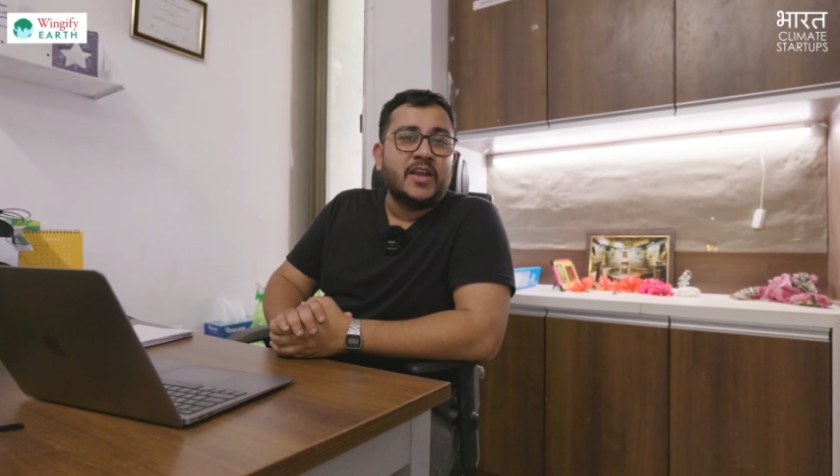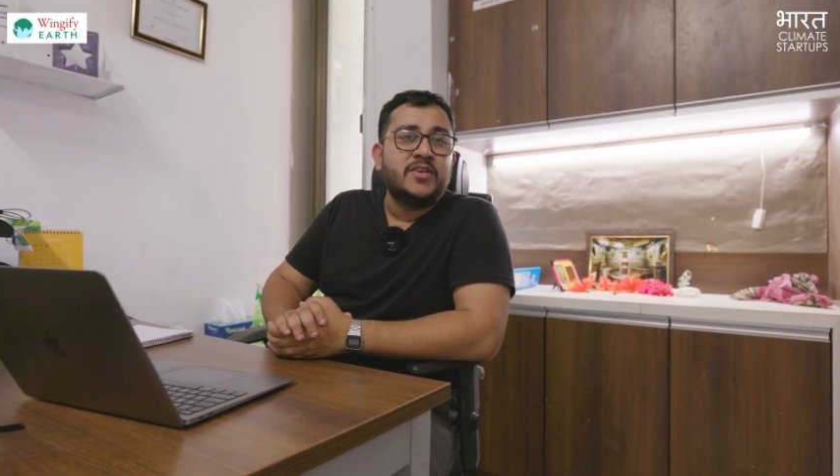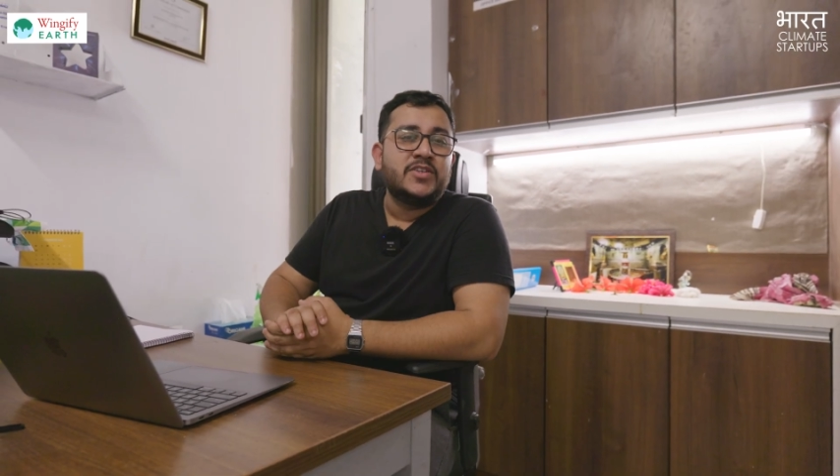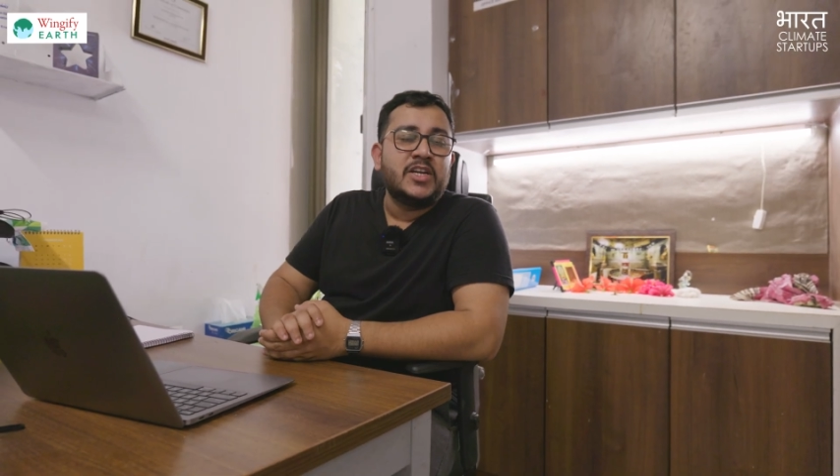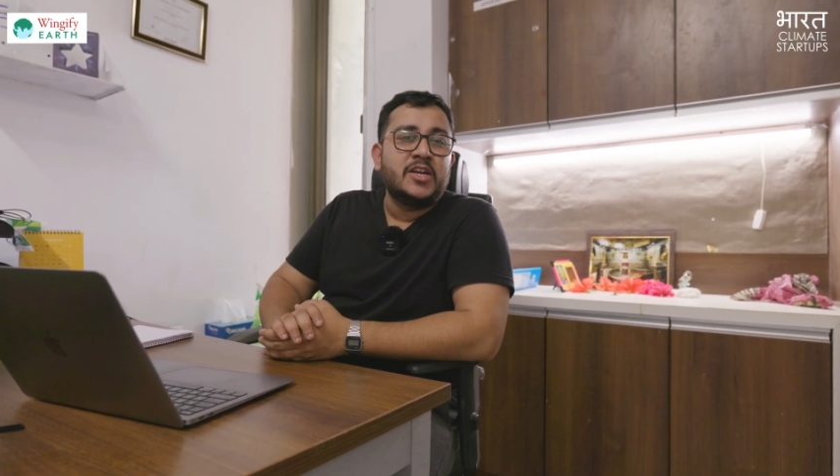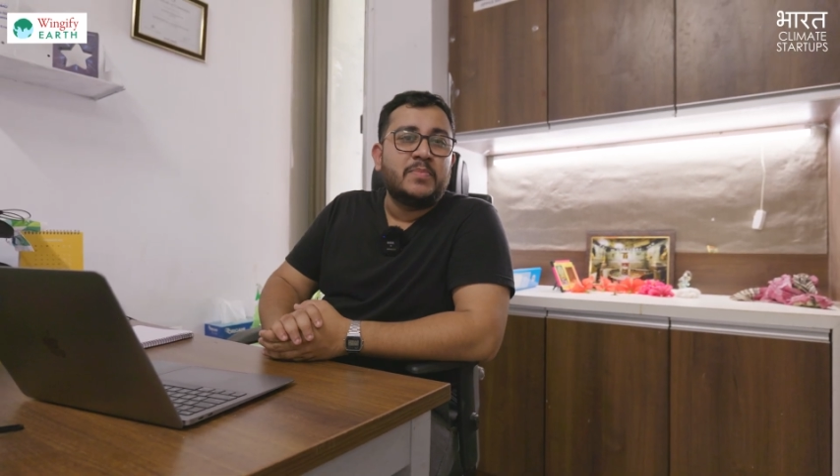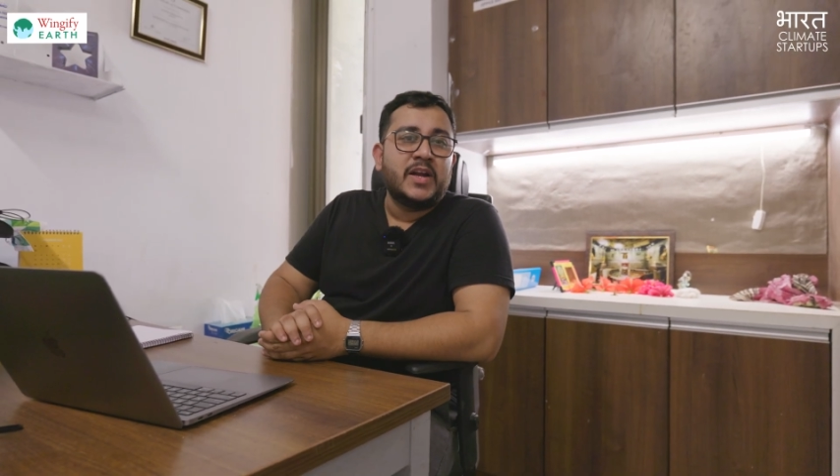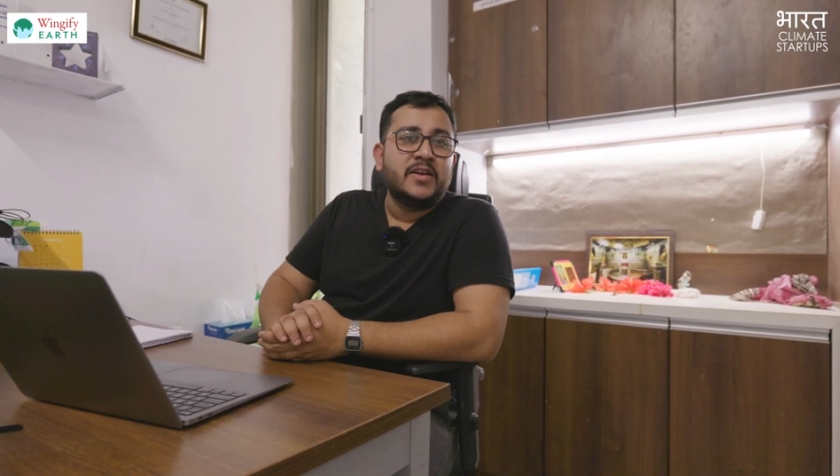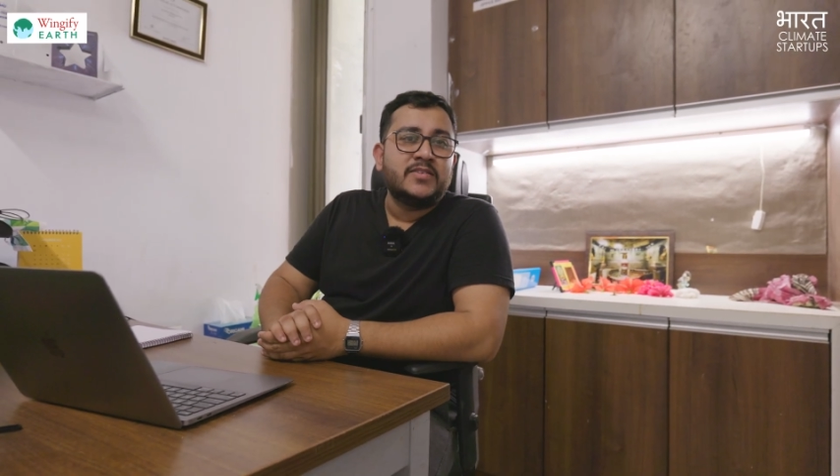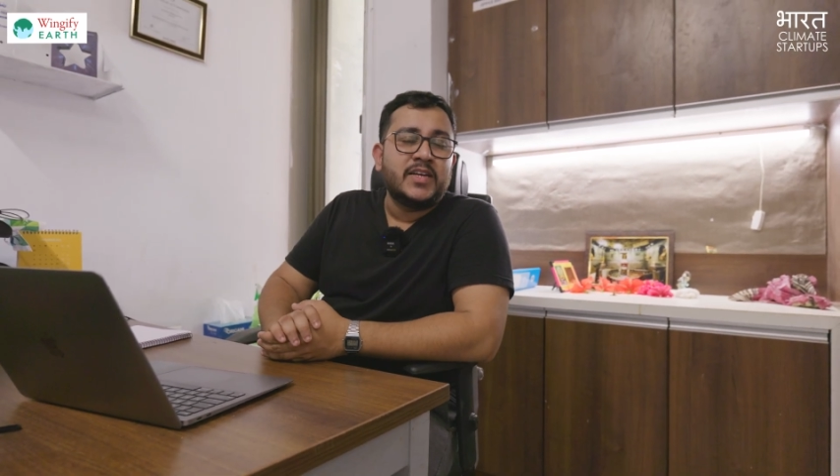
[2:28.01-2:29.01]
energy
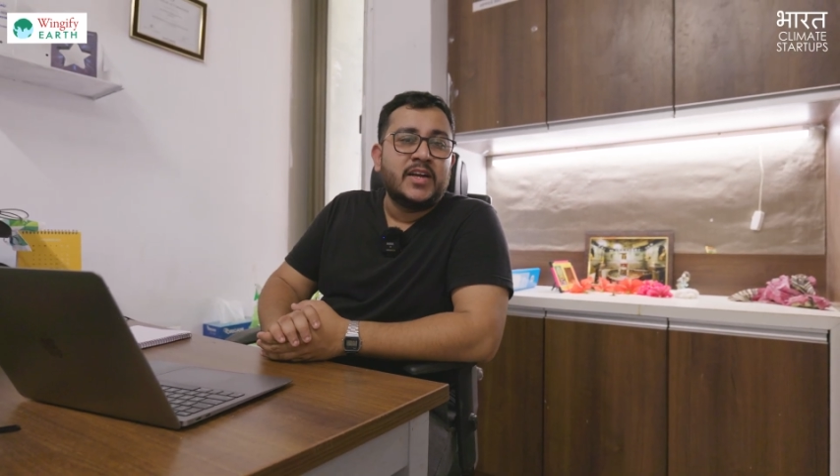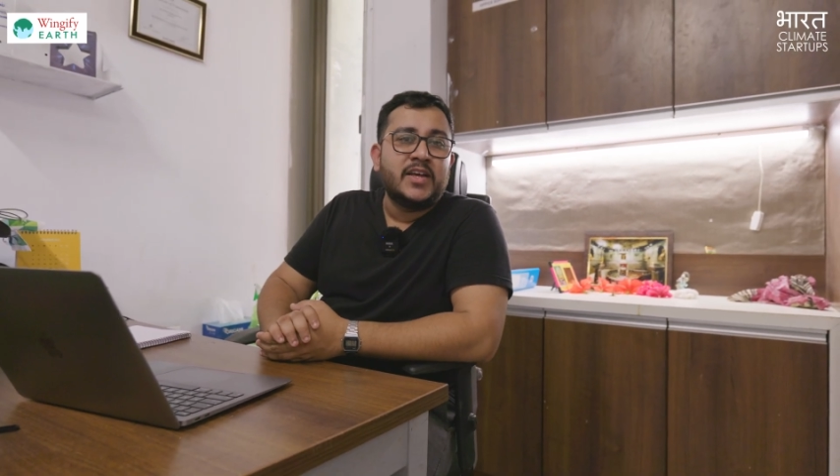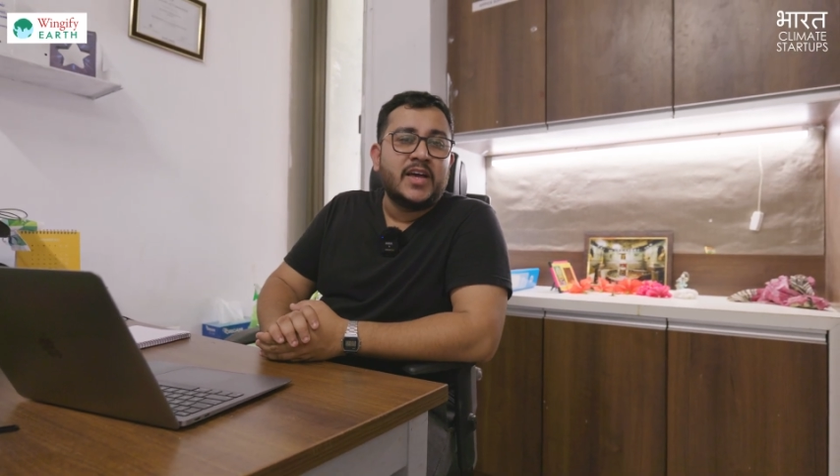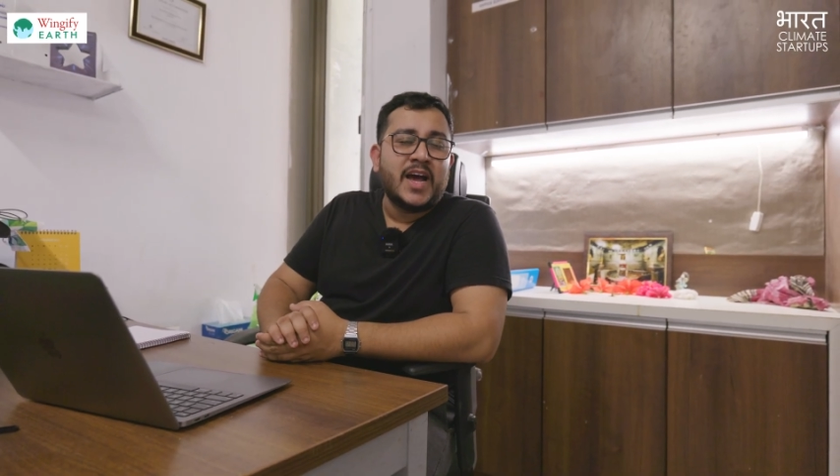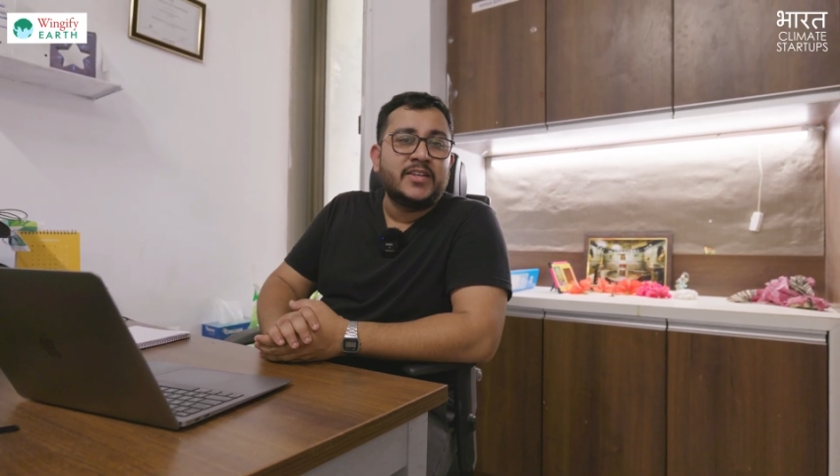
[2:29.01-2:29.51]
independence India,